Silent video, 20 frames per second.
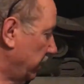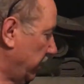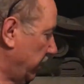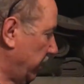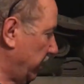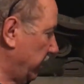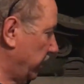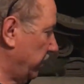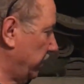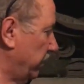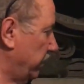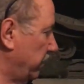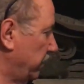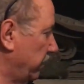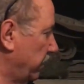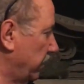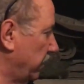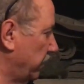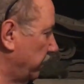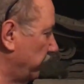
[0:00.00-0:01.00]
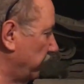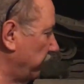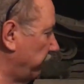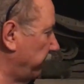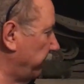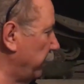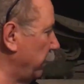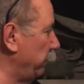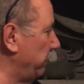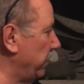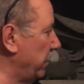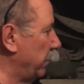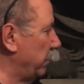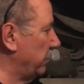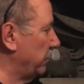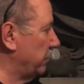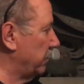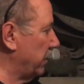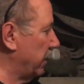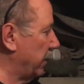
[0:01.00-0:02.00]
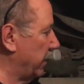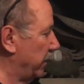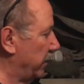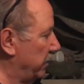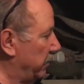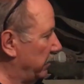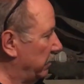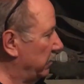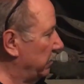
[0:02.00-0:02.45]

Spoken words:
And the female side